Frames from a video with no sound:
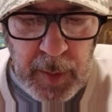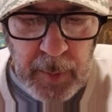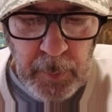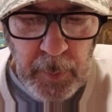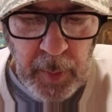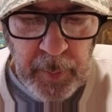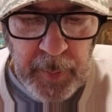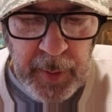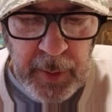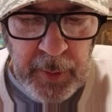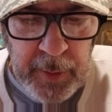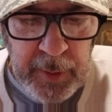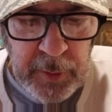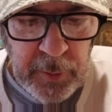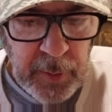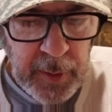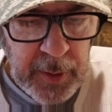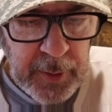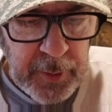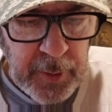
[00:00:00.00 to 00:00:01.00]
But Mary
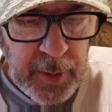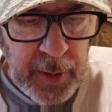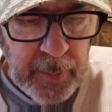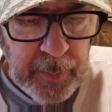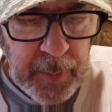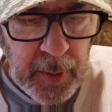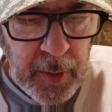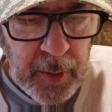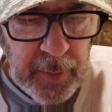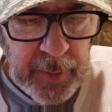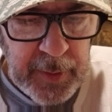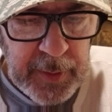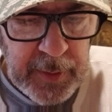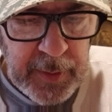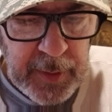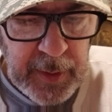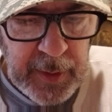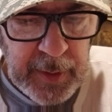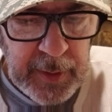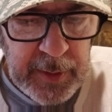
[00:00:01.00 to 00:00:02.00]
treasured up all these
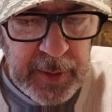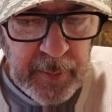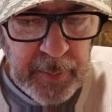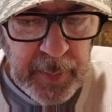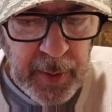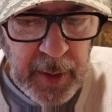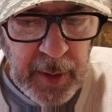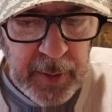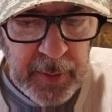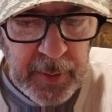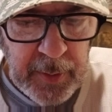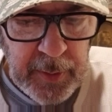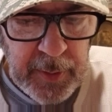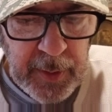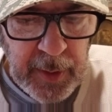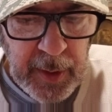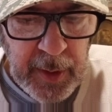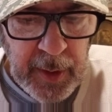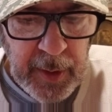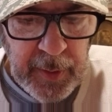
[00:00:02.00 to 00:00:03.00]
things and pondered
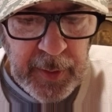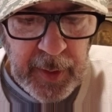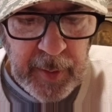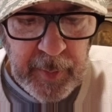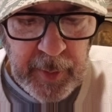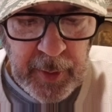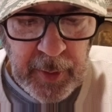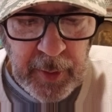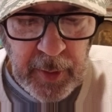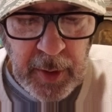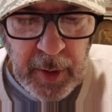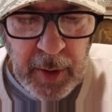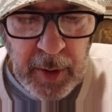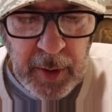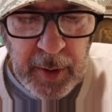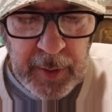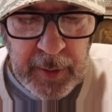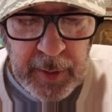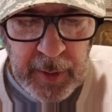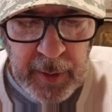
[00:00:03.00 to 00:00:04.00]
them in her
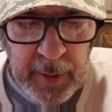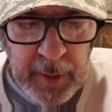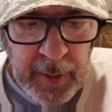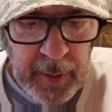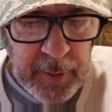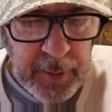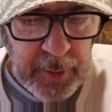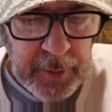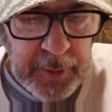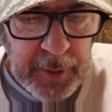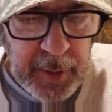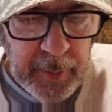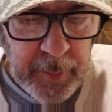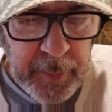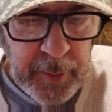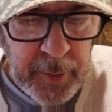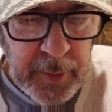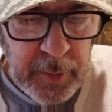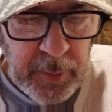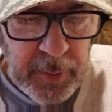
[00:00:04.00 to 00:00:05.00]
heart. The
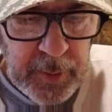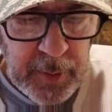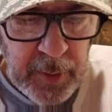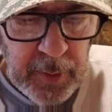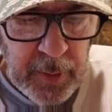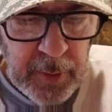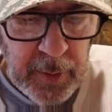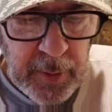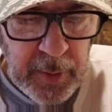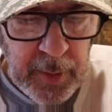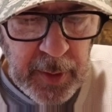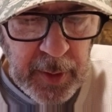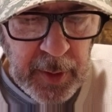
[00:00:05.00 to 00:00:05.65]
shepherds returned,